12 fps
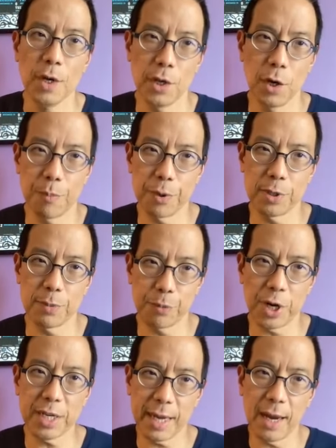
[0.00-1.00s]
you know,
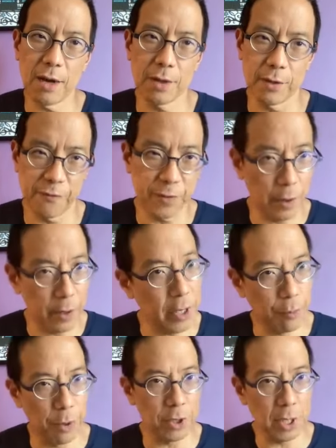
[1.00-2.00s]
break down the
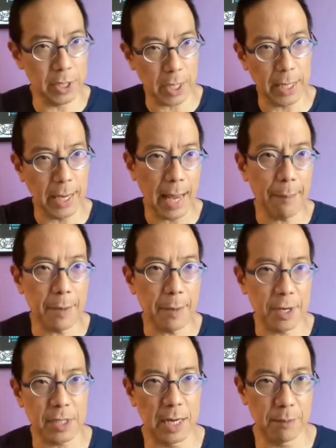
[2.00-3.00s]
interpersonal
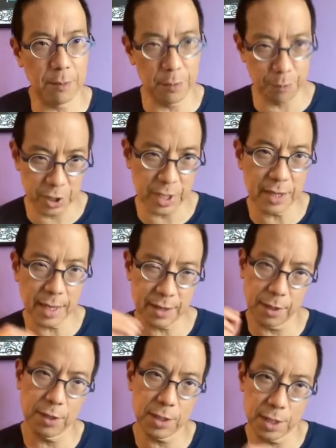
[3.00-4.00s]
dynamics and present that
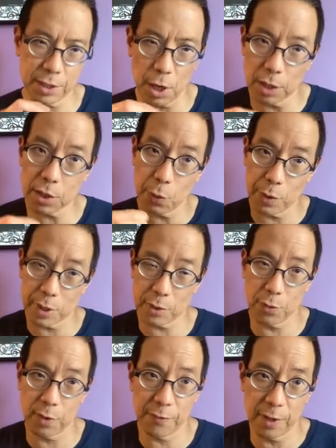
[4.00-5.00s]
there's this ongoing
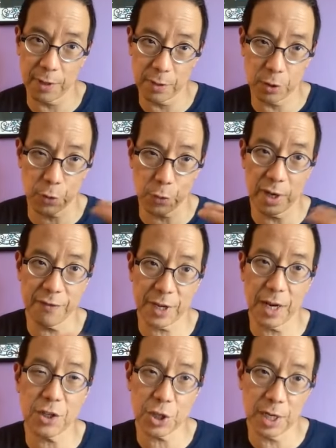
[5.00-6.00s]
sort of degree of
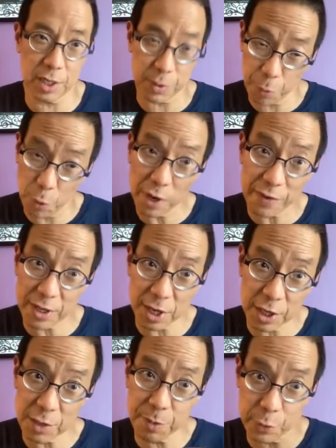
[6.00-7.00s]
tension and this point of
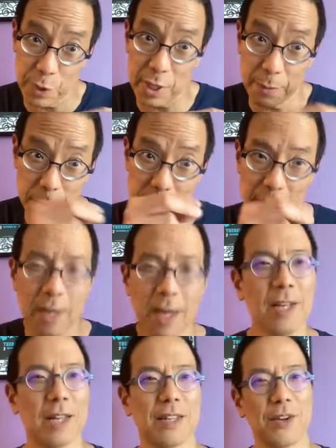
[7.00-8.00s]
contention between them, which,
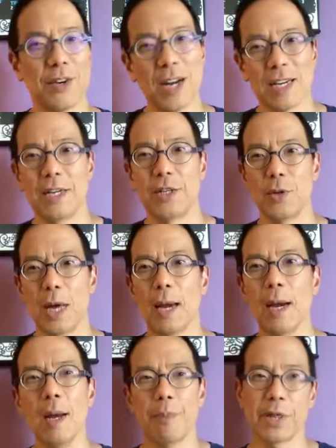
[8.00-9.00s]
like, they're not going to do that,
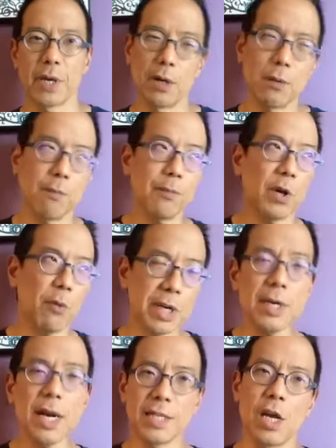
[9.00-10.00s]
but they'll
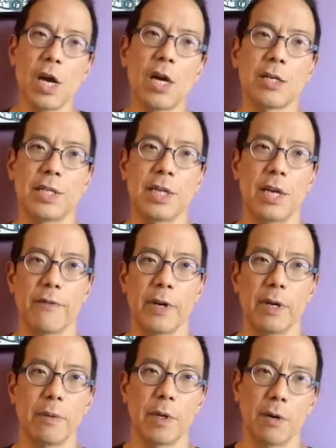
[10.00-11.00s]
recognize the honesty of
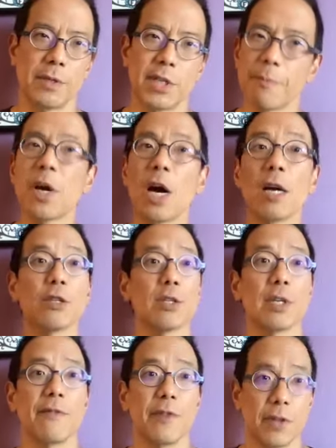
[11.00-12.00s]
it, you know,
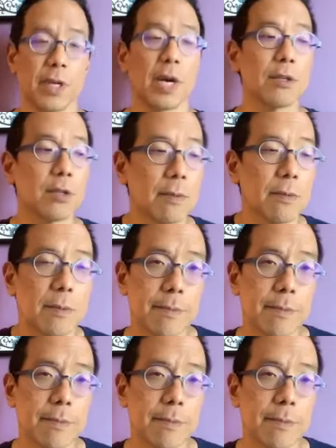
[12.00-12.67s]
subconsciously, if nothing else.